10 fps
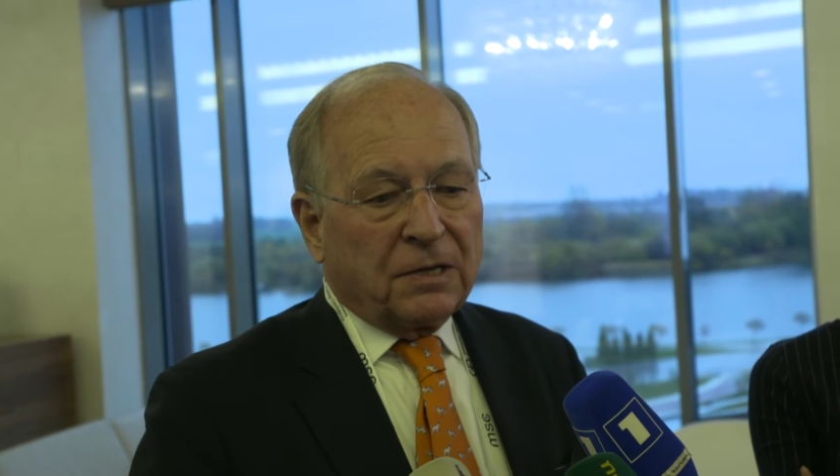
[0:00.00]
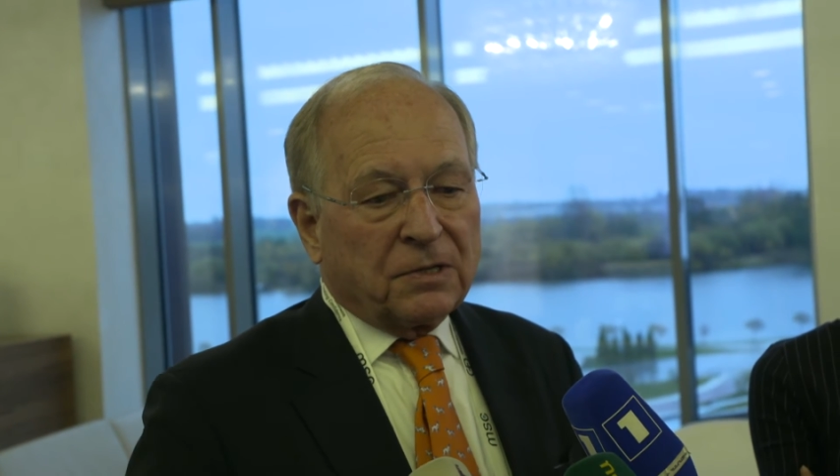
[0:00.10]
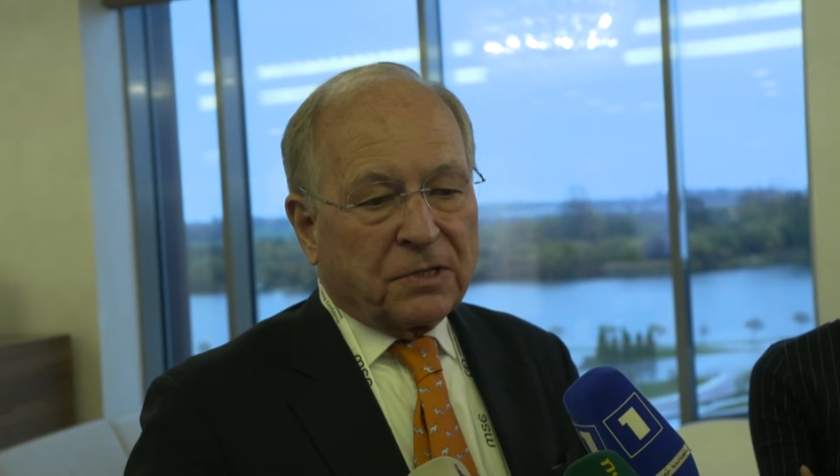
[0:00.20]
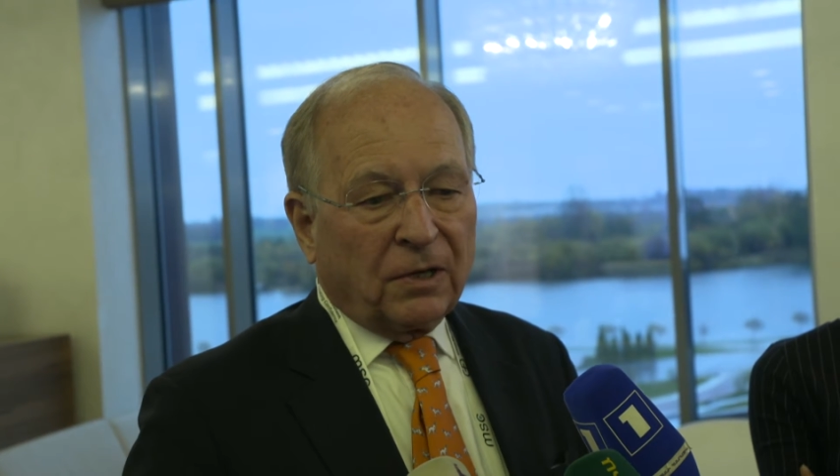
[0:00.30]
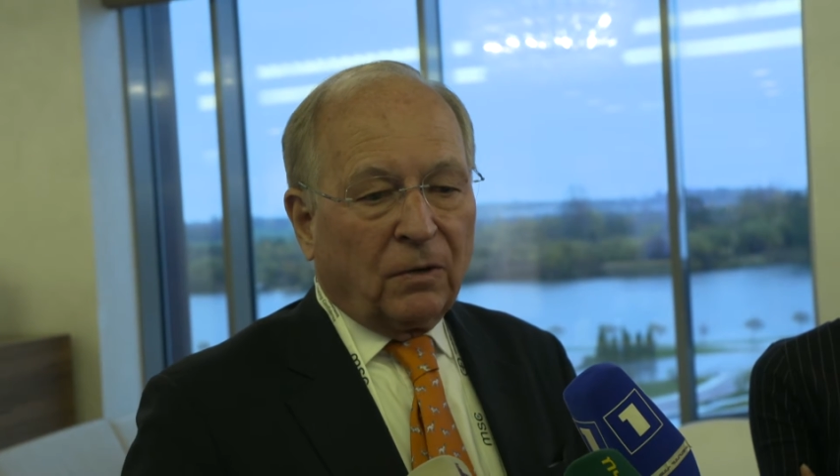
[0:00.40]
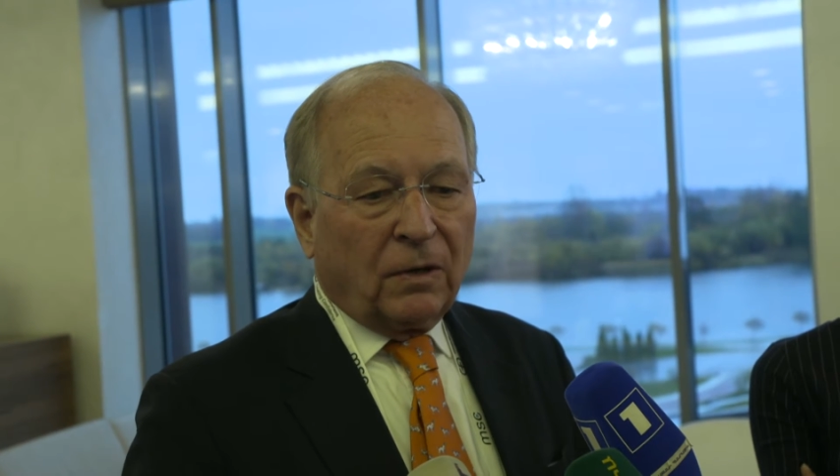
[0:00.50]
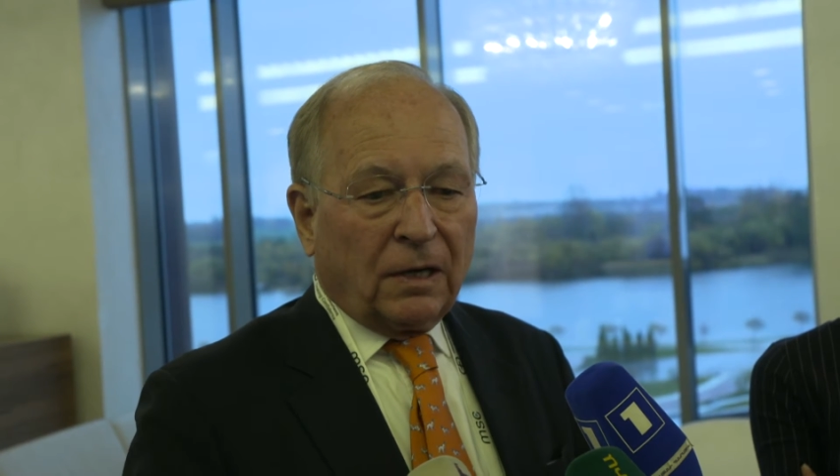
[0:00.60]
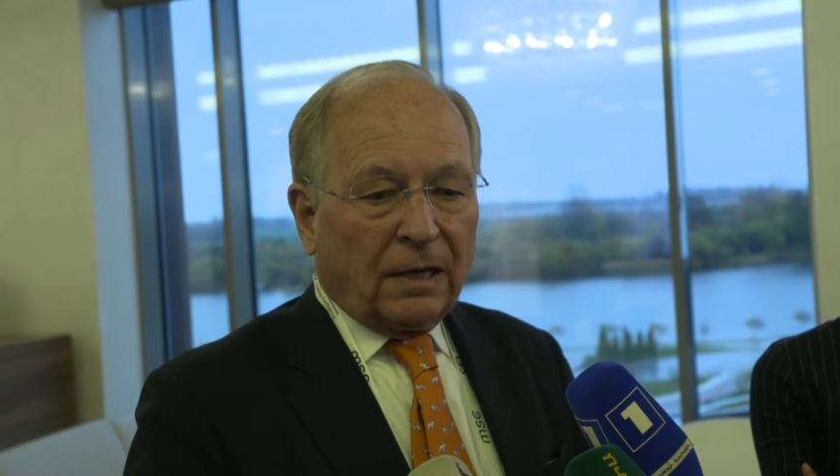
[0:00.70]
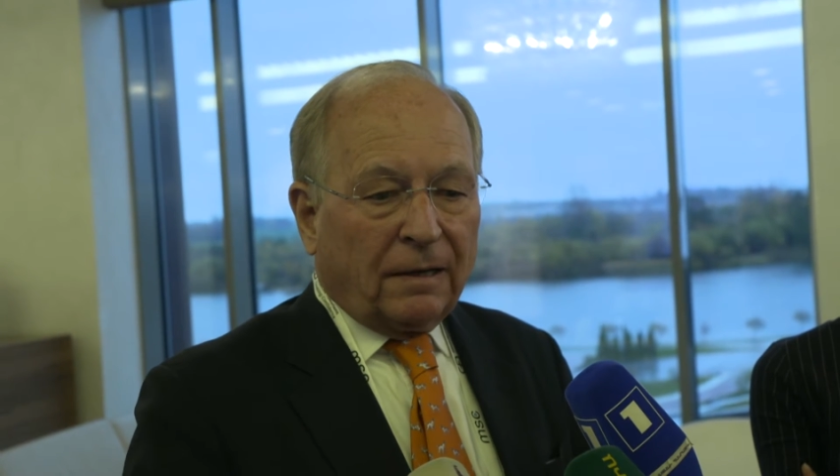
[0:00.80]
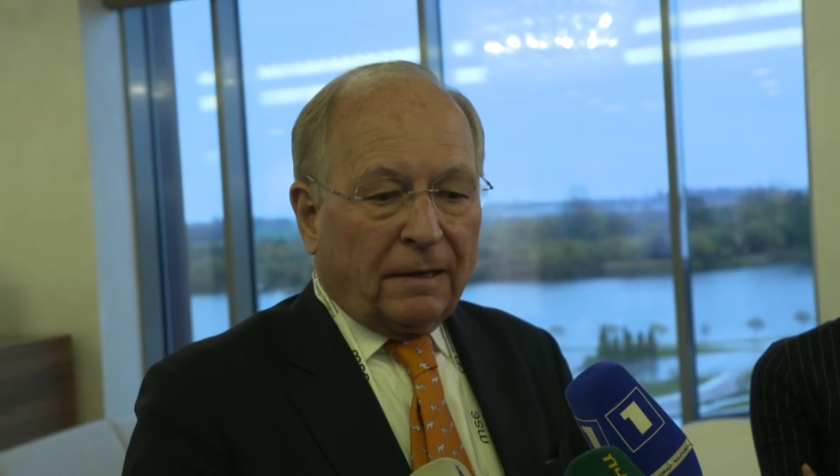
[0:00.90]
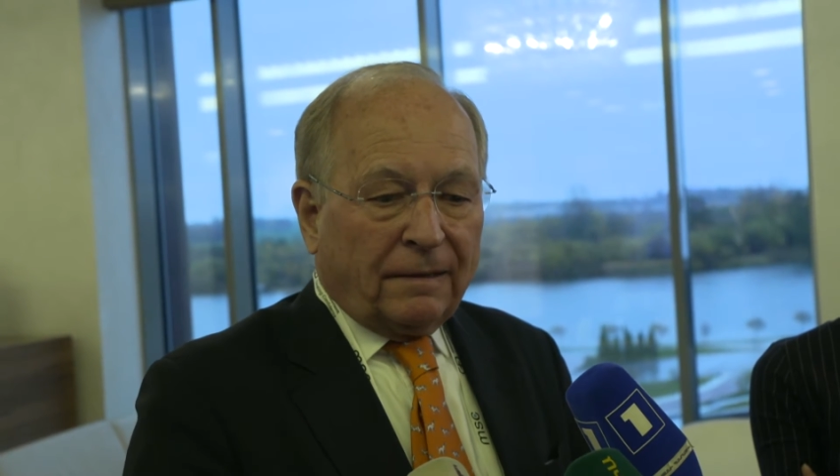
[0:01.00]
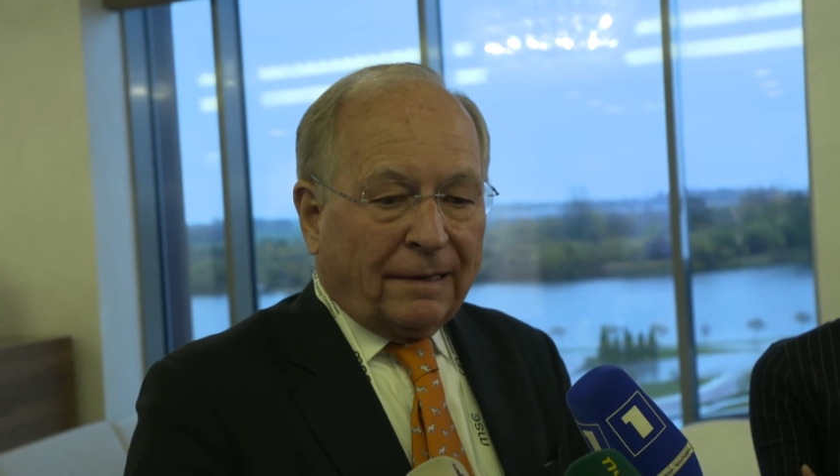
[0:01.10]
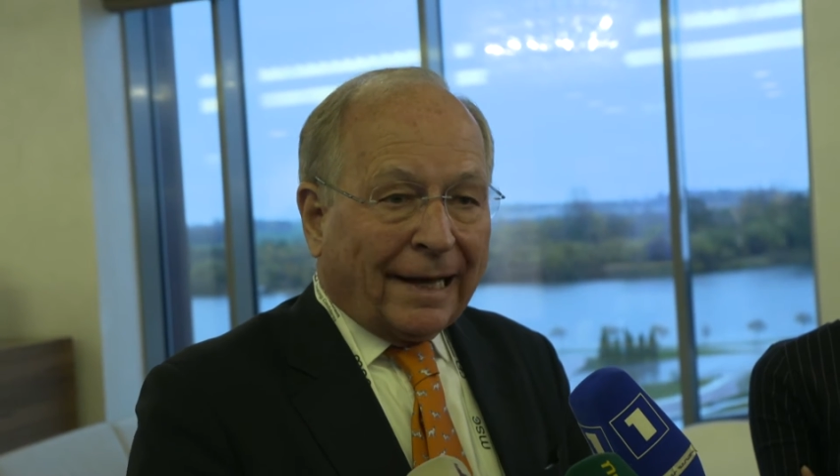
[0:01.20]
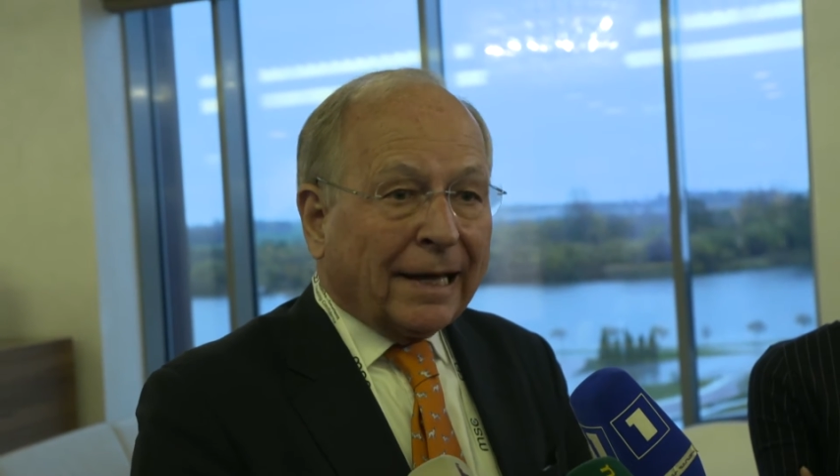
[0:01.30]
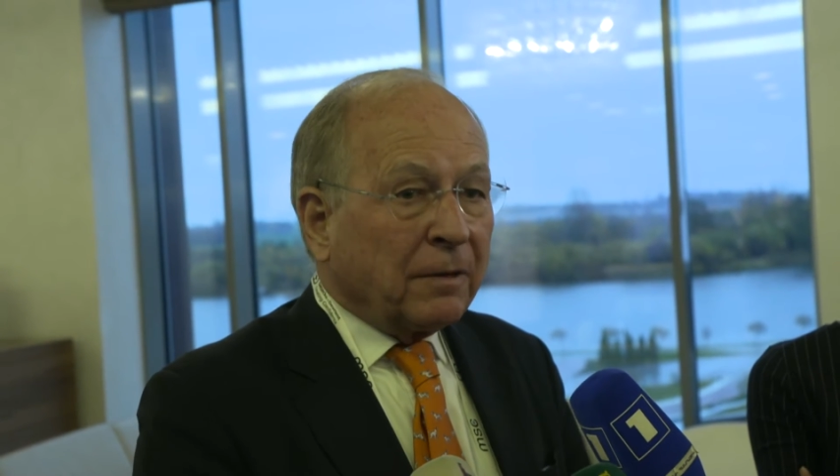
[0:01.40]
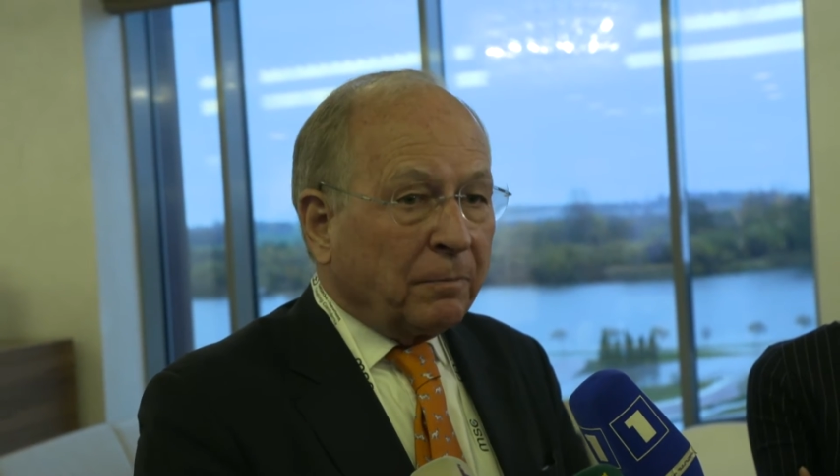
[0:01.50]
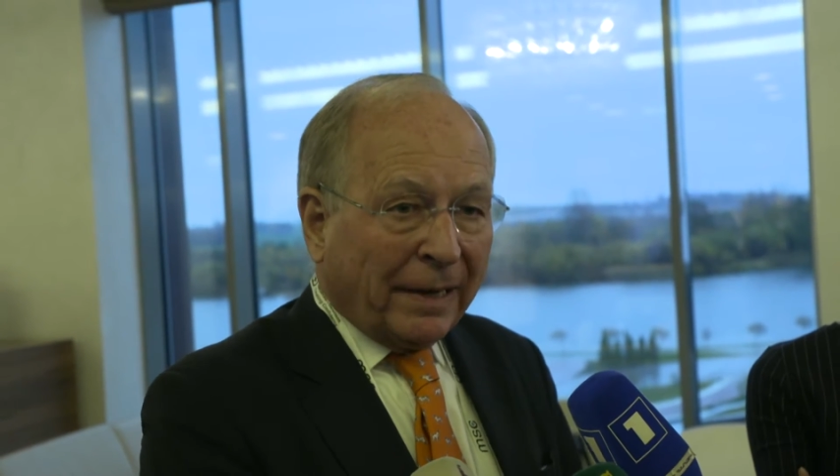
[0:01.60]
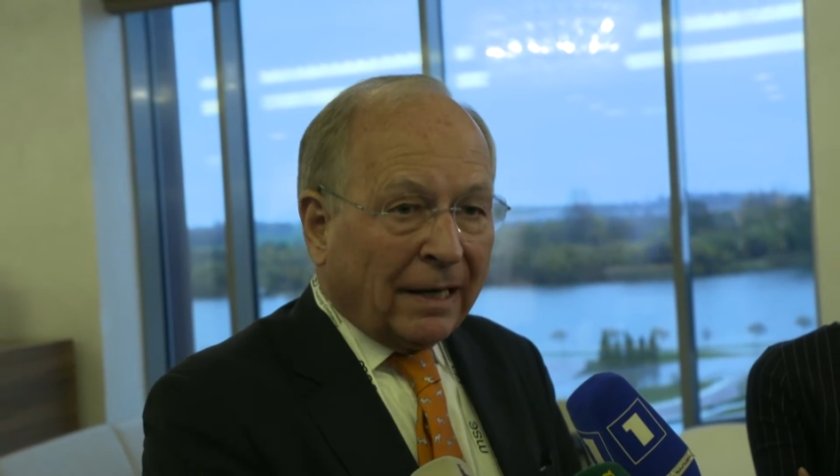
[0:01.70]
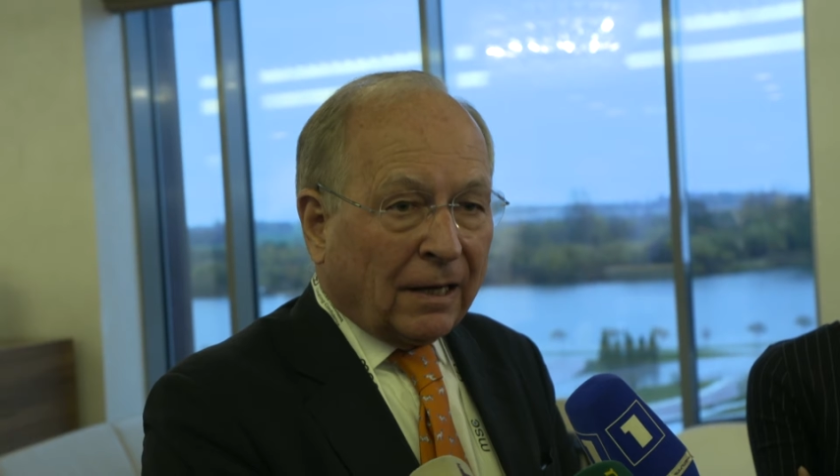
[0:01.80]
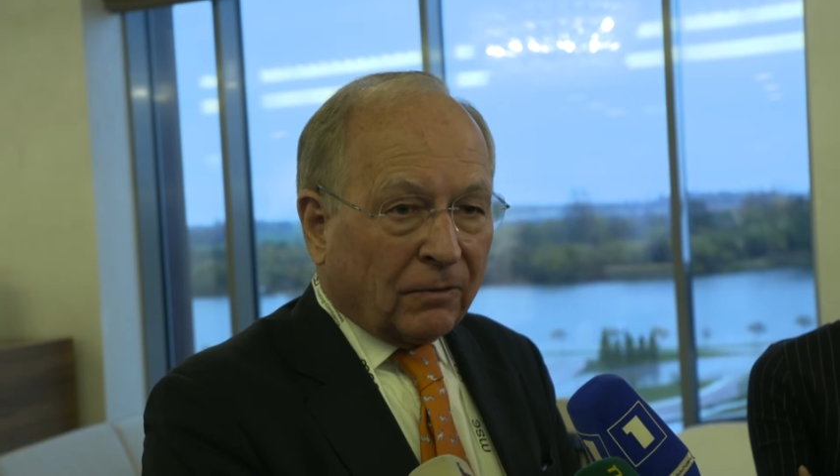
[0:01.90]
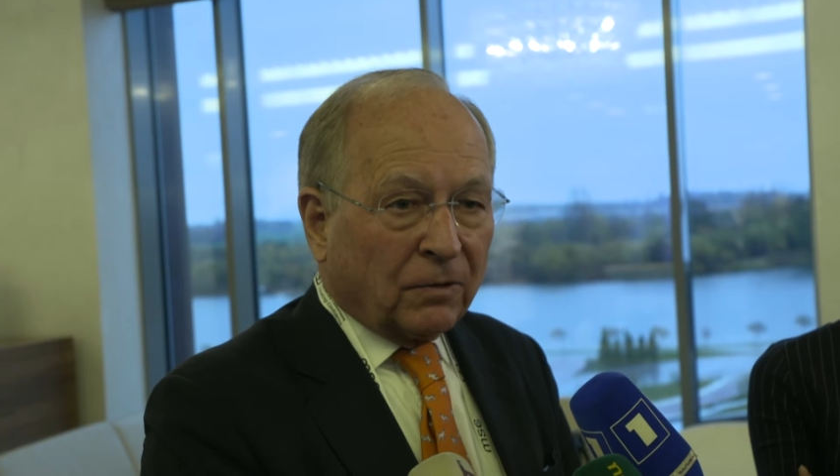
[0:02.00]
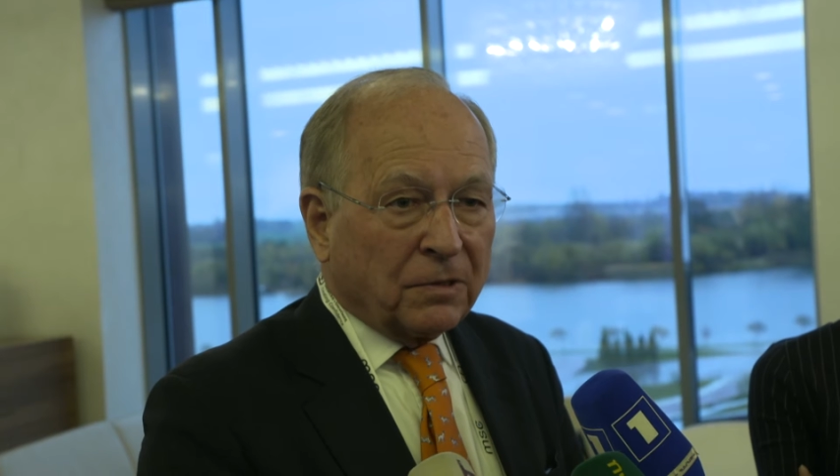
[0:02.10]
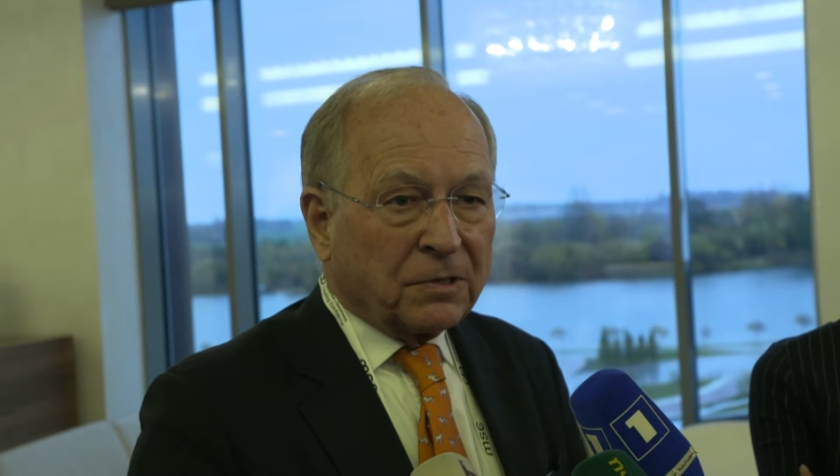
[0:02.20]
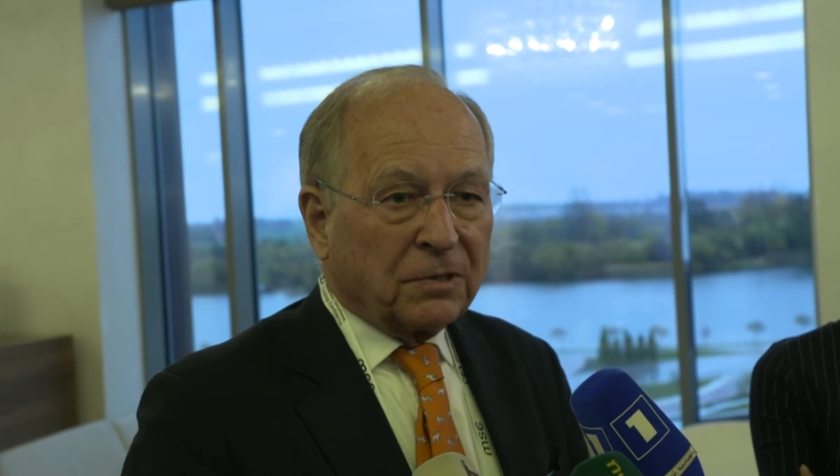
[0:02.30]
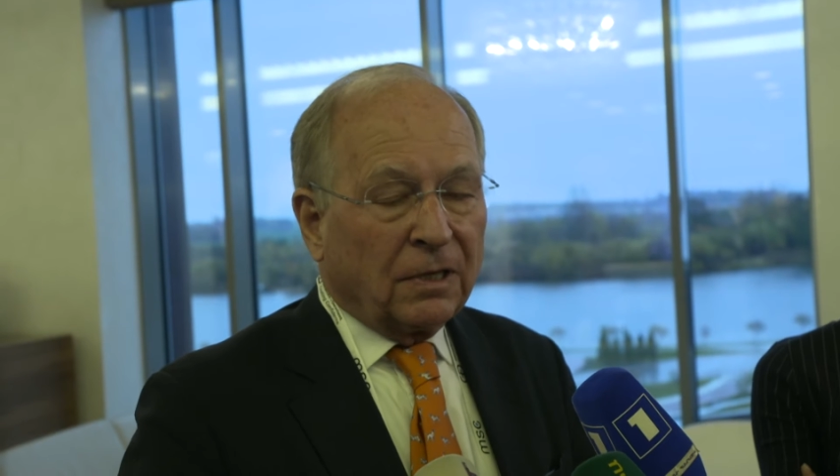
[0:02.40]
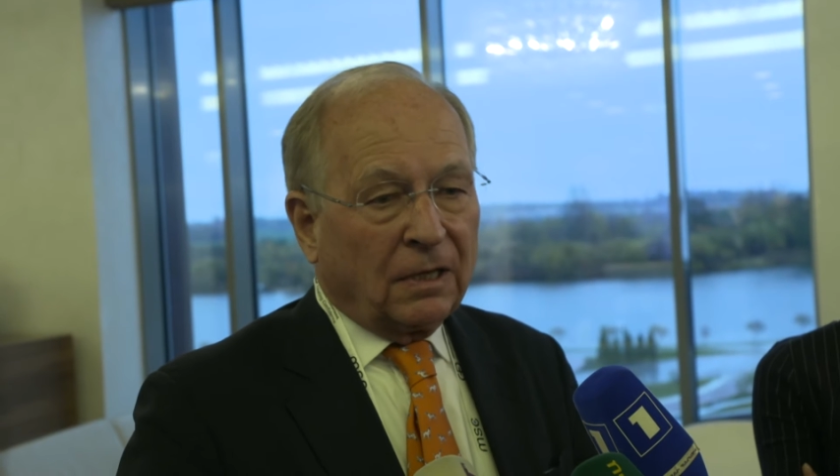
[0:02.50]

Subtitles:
So, like Belarus,